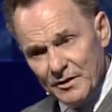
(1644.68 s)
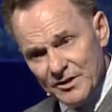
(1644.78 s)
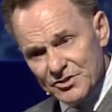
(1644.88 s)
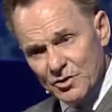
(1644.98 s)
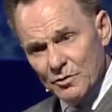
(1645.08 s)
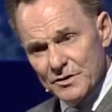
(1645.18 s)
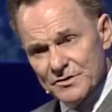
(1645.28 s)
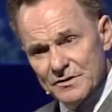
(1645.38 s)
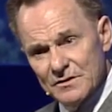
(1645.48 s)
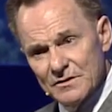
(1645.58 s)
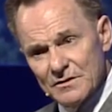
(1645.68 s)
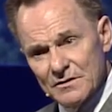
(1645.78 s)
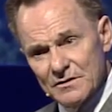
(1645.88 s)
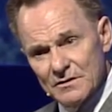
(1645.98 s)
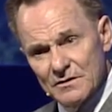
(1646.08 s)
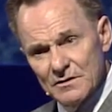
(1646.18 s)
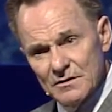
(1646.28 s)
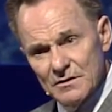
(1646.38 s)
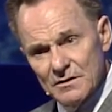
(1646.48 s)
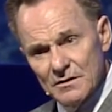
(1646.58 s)
run its course.
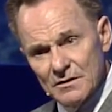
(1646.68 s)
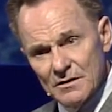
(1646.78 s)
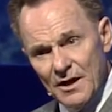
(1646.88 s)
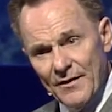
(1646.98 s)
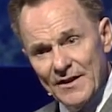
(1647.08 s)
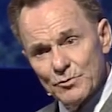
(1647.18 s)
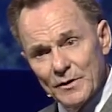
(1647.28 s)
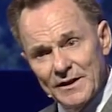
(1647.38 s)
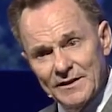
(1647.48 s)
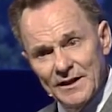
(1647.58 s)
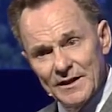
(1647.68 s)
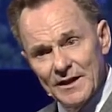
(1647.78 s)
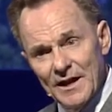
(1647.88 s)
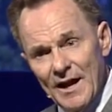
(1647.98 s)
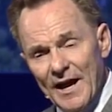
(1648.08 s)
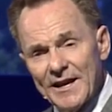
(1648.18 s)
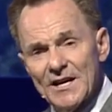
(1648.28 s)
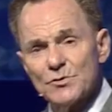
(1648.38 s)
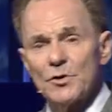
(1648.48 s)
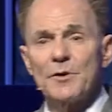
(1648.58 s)
And that's what he did. And
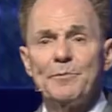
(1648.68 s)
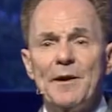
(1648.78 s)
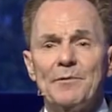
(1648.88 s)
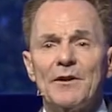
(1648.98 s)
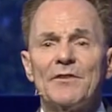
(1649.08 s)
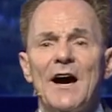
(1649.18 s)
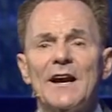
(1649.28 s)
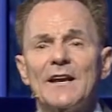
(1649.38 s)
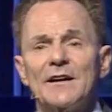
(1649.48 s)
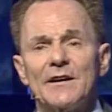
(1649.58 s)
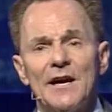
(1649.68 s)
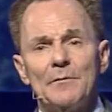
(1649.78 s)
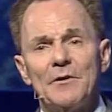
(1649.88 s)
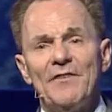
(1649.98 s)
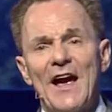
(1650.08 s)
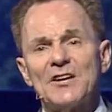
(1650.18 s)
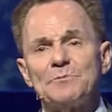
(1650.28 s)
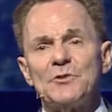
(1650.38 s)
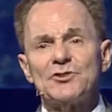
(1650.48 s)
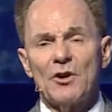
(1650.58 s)
guess where the people of God ended up? The
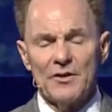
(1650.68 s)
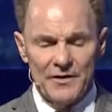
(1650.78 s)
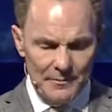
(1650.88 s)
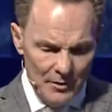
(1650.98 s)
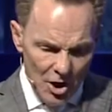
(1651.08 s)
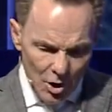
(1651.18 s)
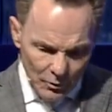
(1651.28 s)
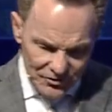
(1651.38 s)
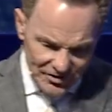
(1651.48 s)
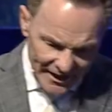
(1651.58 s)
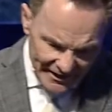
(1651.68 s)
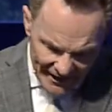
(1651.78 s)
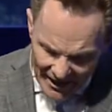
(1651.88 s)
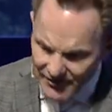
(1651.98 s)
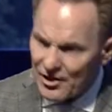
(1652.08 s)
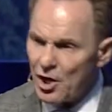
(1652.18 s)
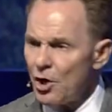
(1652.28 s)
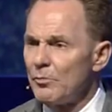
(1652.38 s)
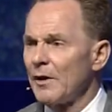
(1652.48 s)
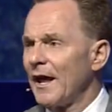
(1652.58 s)
vast majority of them were taken out of the
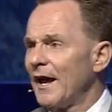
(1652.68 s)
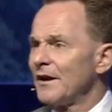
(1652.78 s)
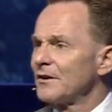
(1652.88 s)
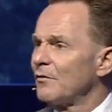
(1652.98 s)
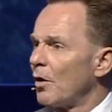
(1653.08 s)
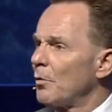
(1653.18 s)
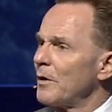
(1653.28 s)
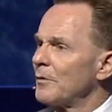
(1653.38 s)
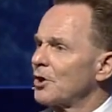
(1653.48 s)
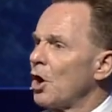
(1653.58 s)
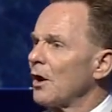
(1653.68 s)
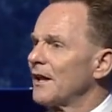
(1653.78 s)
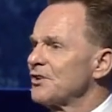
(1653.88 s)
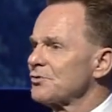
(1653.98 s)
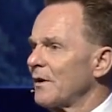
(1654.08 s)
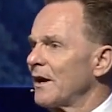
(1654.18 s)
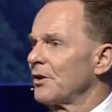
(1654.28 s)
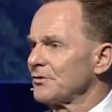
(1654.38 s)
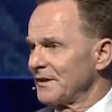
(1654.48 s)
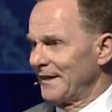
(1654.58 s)
homeland of what we would call
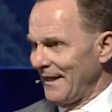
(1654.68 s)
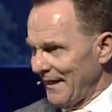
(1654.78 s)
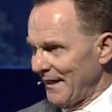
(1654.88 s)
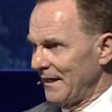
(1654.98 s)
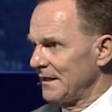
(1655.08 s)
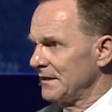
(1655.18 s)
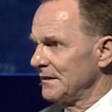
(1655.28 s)
Israel today